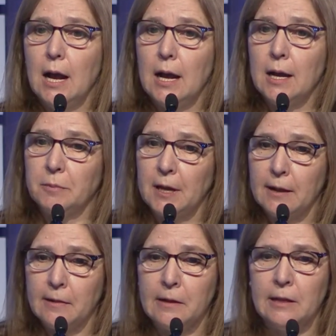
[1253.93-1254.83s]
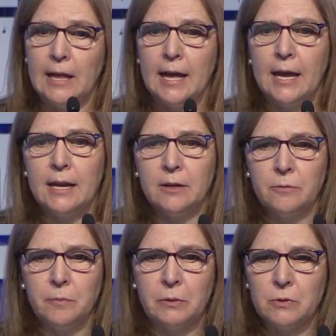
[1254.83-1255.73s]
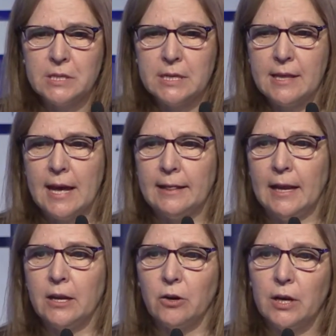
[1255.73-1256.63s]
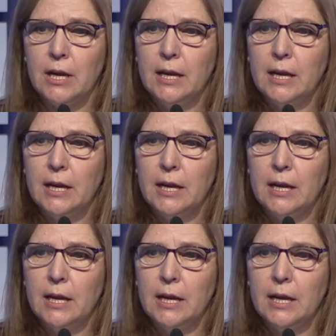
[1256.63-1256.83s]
I'm getting a little ahead, and, but we'll see that later.